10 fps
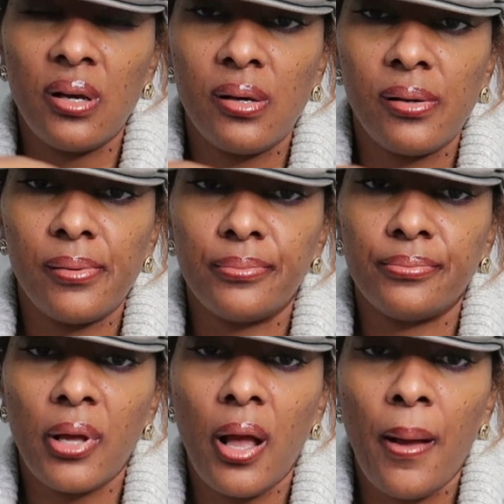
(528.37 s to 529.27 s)
um
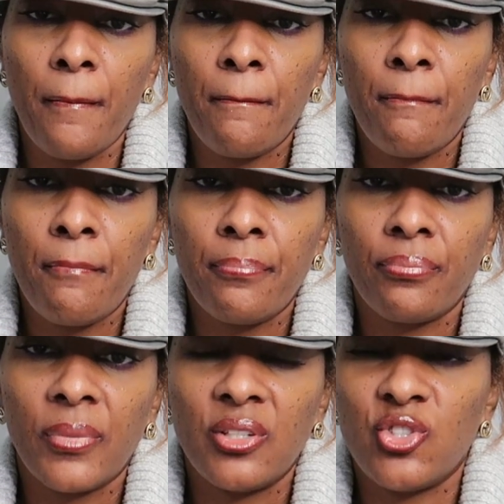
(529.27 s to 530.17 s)

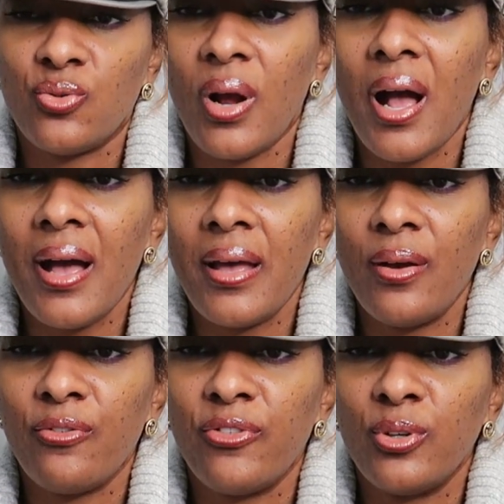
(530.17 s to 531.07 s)
dry
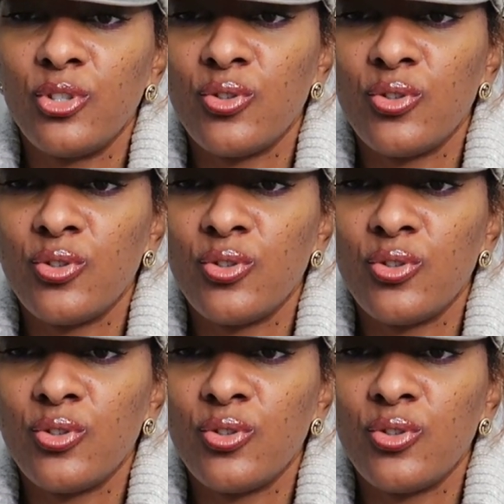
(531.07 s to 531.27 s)
or feel